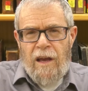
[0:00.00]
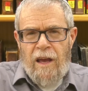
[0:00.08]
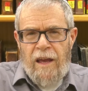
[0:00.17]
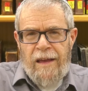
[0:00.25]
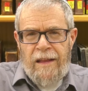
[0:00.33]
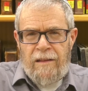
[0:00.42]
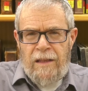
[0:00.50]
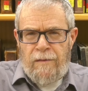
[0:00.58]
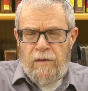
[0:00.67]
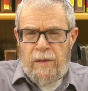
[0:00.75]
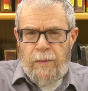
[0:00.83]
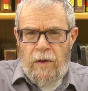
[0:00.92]
and the
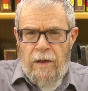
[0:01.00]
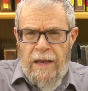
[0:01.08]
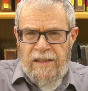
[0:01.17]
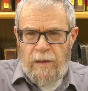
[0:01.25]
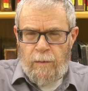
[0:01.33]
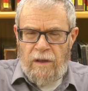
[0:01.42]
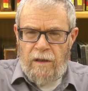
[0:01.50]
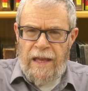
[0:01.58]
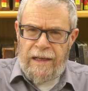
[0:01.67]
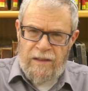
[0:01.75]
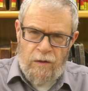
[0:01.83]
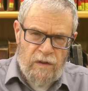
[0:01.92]
evil spirit has to be
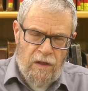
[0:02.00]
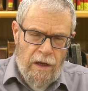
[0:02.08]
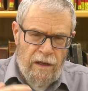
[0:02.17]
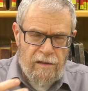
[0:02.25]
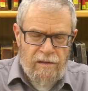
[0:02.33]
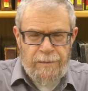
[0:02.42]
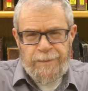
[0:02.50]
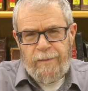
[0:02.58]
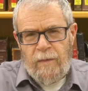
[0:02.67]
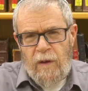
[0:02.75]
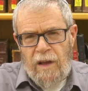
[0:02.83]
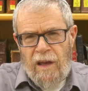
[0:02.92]
exorcised,
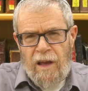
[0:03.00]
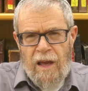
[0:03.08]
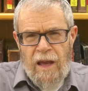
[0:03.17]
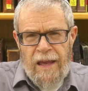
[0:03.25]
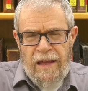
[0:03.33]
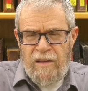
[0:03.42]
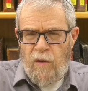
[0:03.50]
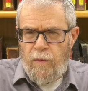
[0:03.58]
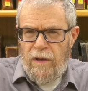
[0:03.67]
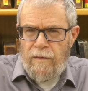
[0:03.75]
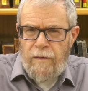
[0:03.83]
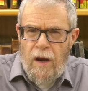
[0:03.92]
and you
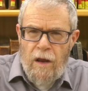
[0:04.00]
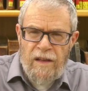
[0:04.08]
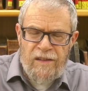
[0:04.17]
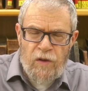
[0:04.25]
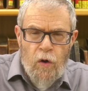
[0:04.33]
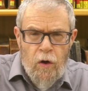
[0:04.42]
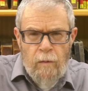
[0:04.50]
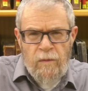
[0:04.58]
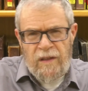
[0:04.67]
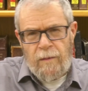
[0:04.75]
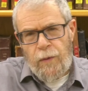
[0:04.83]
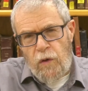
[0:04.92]
bring various
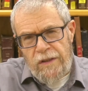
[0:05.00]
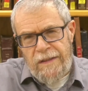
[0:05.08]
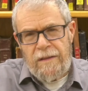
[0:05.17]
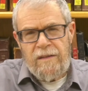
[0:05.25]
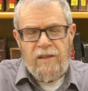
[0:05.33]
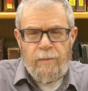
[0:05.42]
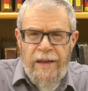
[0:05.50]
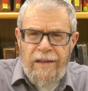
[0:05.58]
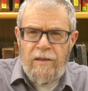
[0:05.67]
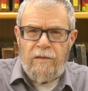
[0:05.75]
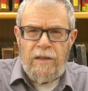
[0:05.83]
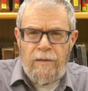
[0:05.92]
herbs and potions to make
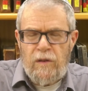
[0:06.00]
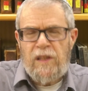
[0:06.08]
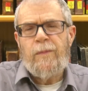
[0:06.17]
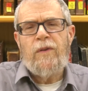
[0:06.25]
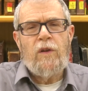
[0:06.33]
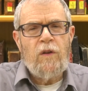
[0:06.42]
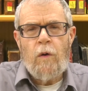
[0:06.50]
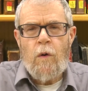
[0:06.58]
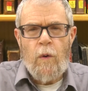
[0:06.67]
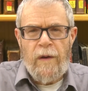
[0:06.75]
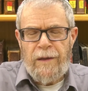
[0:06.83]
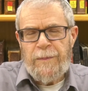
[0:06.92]
the evil spirit go
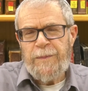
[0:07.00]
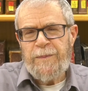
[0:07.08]
away.